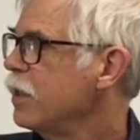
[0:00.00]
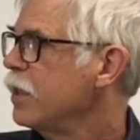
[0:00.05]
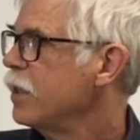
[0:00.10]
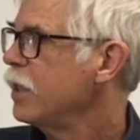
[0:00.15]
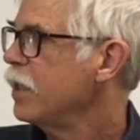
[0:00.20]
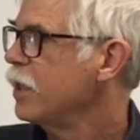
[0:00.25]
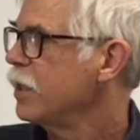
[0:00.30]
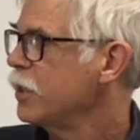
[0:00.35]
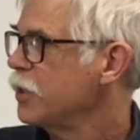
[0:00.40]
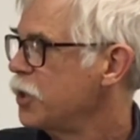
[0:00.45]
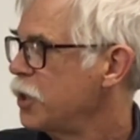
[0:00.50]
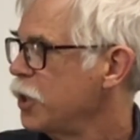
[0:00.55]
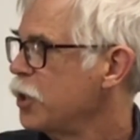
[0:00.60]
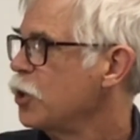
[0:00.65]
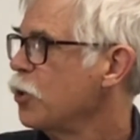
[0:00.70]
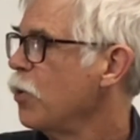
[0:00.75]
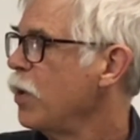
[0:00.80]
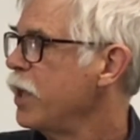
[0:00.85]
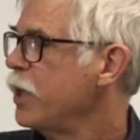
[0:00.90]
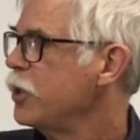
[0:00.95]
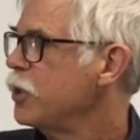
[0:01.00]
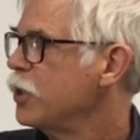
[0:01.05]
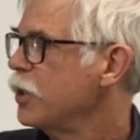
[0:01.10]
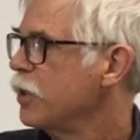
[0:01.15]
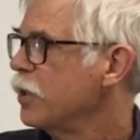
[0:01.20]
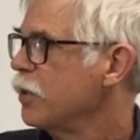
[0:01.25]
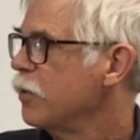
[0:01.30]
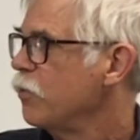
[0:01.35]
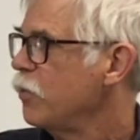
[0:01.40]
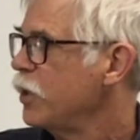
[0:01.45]
a
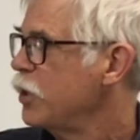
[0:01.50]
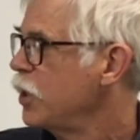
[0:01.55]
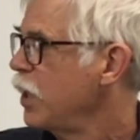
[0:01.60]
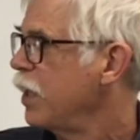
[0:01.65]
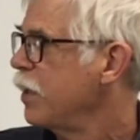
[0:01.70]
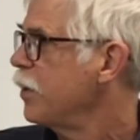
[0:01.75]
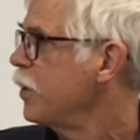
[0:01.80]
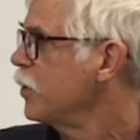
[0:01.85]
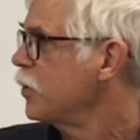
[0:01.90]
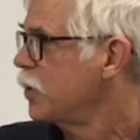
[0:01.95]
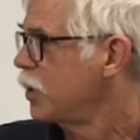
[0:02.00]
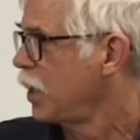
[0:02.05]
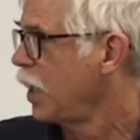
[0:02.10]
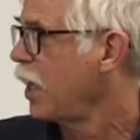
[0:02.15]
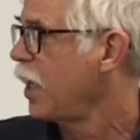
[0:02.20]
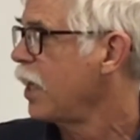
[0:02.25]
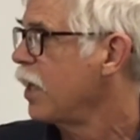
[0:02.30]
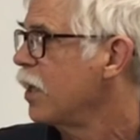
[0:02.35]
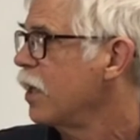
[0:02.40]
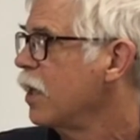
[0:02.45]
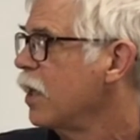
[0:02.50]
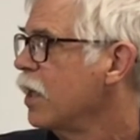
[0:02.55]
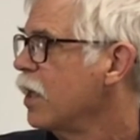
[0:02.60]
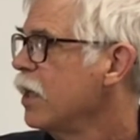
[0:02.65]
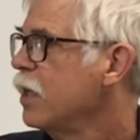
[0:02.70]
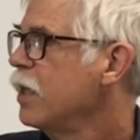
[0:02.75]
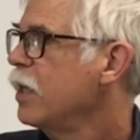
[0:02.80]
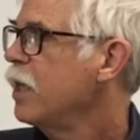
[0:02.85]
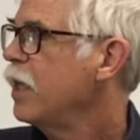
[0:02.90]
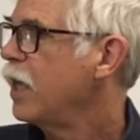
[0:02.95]
situation which had the scale
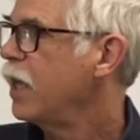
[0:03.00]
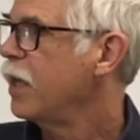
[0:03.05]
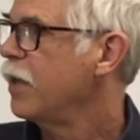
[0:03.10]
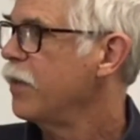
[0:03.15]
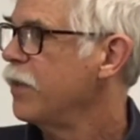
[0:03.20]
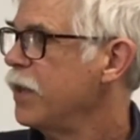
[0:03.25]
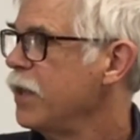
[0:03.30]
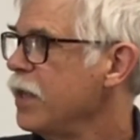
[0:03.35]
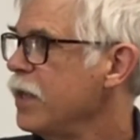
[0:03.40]
and the